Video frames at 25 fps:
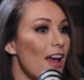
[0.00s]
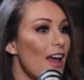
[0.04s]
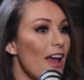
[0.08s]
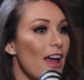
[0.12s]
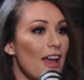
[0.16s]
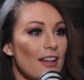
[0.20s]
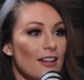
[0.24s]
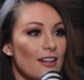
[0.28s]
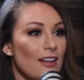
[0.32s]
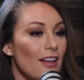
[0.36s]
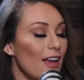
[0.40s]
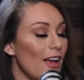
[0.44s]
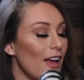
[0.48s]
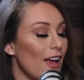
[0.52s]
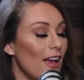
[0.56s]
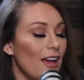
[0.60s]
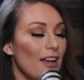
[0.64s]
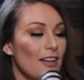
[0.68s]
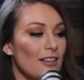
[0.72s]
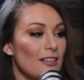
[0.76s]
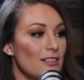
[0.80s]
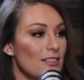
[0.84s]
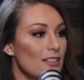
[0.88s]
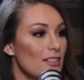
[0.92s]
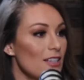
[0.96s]

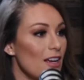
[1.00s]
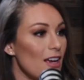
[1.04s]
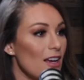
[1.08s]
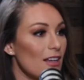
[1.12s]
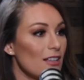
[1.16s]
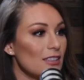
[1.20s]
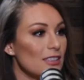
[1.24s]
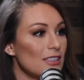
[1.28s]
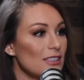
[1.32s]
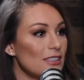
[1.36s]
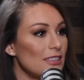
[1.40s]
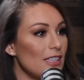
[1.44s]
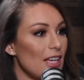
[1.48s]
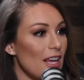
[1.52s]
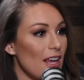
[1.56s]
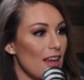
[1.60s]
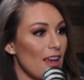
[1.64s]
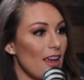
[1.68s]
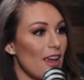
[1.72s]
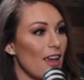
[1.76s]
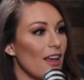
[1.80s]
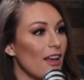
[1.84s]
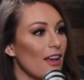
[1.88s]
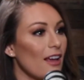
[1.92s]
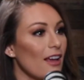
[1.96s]
And
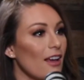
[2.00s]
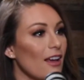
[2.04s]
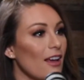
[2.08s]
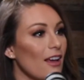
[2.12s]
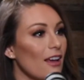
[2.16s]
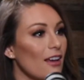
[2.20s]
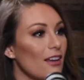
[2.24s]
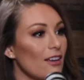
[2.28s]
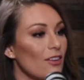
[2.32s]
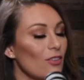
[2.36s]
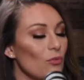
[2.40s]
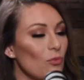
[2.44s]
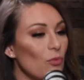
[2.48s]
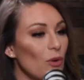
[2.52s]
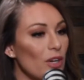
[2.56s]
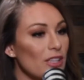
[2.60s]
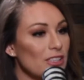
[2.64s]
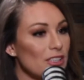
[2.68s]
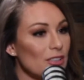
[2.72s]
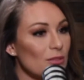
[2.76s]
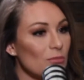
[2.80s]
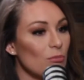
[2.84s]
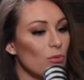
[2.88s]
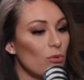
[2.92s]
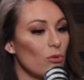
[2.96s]
seeing
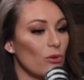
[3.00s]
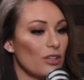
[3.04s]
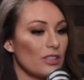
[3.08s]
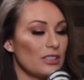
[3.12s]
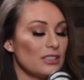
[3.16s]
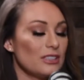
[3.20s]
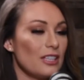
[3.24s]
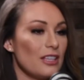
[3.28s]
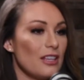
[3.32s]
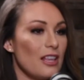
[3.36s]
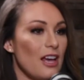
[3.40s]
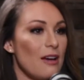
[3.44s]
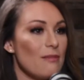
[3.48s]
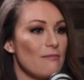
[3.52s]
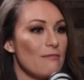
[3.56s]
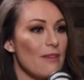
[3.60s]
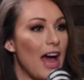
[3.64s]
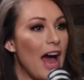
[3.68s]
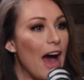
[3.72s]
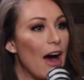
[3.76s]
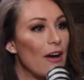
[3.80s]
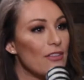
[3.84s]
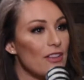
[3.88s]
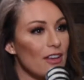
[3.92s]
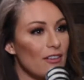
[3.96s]
what's important to them,
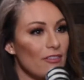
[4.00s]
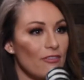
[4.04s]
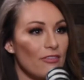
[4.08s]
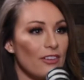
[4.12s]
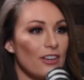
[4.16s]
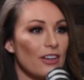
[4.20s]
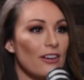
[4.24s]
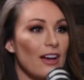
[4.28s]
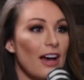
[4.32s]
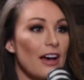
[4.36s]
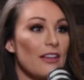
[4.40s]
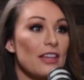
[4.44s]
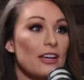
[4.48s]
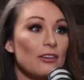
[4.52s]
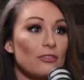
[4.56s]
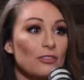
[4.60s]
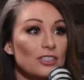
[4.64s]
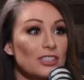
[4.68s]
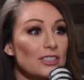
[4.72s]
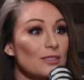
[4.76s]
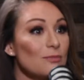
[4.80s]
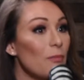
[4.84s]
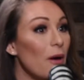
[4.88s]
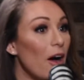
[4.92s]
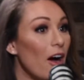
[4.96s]
how they feel, how they
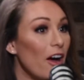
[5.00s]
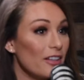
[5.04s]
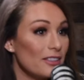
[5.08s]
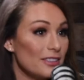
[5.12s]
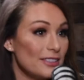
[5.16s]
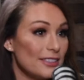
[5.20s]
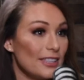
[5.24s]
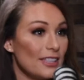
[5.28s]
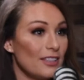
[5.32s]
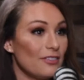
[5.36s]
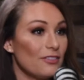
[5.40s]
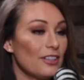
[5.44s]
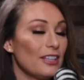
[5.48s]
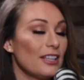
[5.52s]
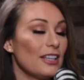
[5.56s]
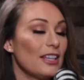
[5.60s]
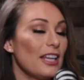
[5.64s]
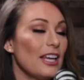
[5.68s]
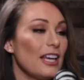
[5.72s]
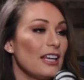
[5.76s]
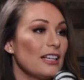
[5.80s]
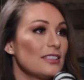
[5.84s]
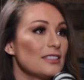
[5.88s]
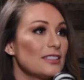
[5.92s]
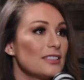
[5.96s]
respond to different
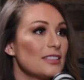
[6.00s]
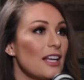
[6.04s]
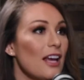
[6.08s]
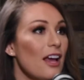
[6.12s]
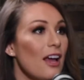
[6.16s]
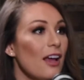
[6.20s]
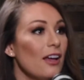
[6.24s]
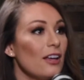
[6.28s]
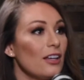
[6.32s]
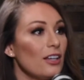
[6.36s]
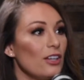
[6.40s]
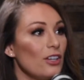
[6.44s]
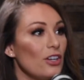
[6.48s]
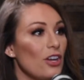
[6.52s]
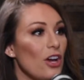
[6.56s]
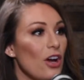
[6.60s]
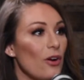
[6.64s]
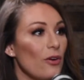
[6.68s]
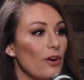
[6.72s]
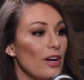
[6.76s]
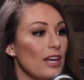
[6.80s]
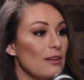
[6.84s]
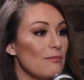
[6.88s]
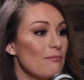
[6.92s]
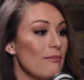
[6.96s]
things.
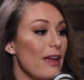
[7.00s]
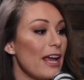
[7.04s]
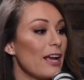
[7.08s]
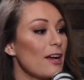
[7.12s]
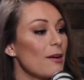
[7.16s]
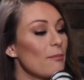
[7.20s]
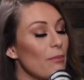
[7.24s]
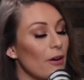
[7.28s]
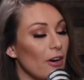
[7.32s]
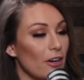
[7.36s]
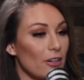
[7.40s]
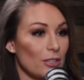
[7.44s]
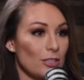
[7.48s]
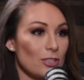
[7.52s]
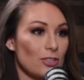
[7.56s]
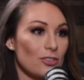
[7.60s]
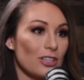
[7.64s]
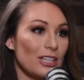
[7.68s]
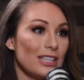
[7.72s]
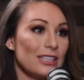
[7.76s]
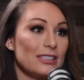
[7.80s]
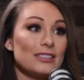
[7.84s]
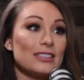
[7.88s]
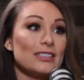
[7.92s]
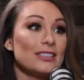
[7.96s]
In makeup
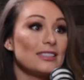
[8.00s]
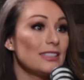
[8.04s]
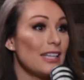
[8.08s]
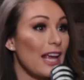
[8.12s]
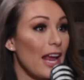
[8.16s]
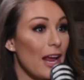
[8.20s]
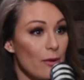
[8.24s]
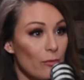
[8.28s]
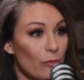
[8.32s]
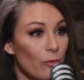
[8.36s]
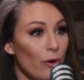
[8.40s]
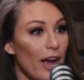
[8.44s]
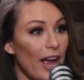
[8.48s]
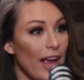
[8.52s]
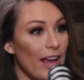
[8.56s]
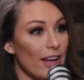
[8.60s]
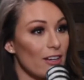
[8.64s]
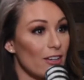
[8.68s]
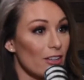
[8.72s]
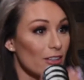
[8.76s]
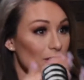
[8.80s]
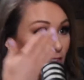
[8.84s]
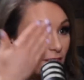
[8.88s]
artistry, it's the same way.